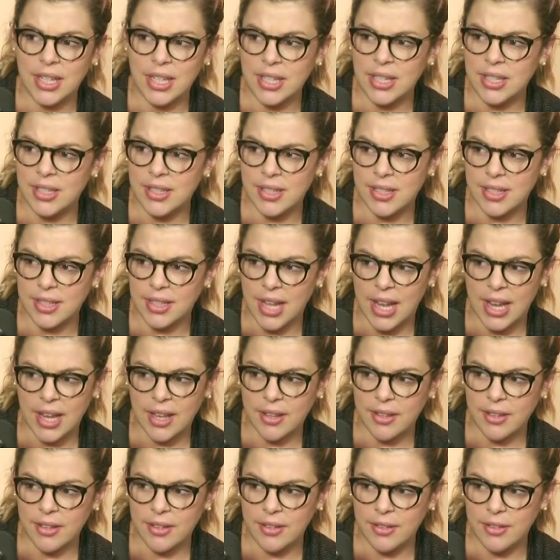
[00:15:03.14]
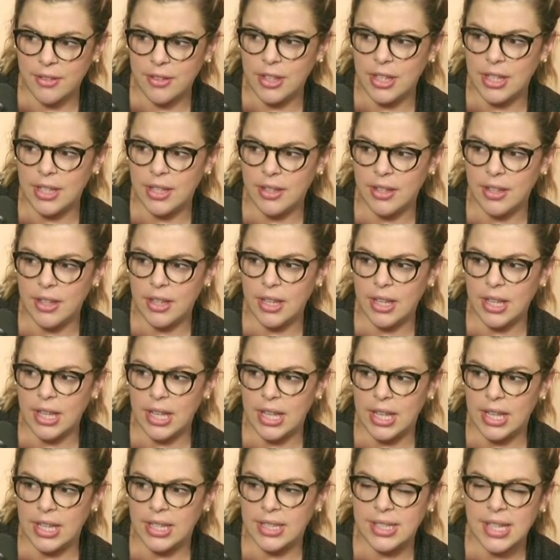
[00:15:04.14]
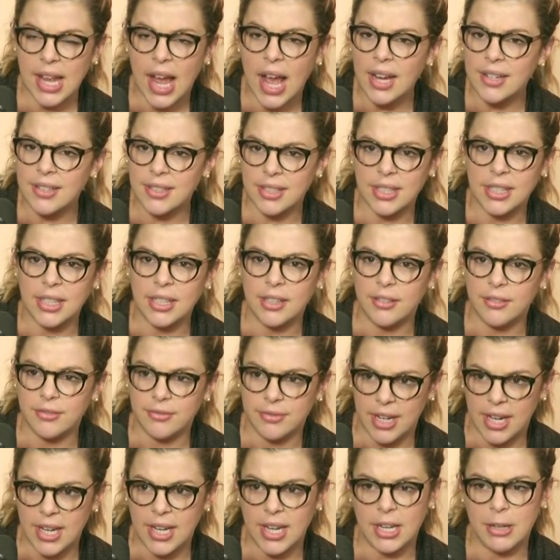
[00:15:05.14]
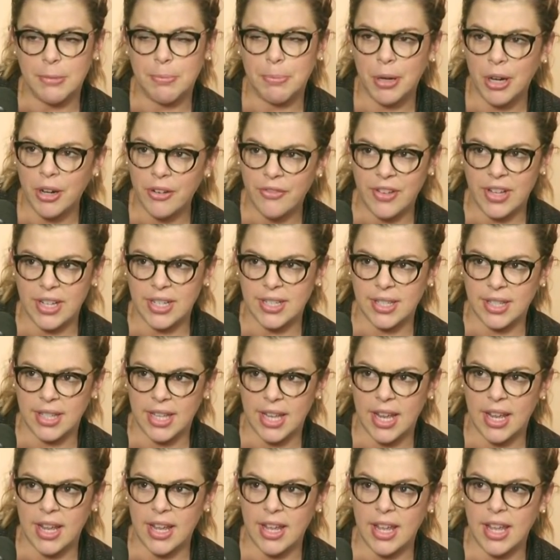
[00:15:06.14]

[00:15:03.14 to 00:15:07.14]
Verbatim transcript: It is like exactly rated perfectly.